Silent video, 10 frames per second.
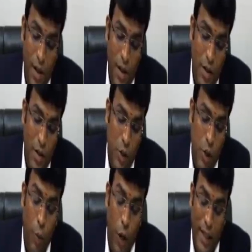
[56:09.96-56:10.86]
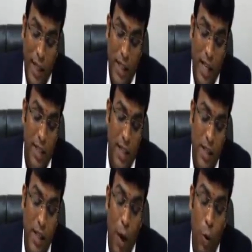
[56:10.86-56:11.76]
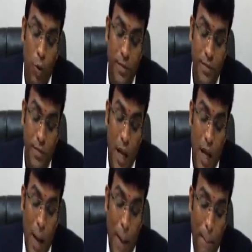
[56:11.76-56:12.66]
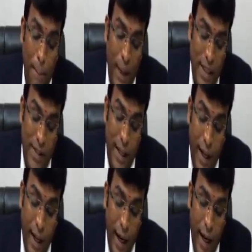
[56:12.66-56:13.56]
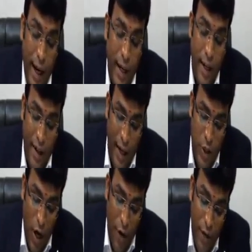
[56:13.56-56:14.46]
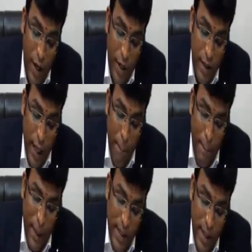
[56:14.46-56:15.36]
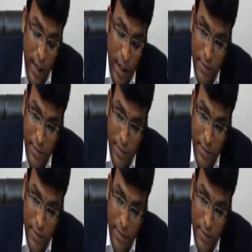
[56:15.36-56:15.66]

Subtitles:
So what I will charge is now BCD at the rate of 10%,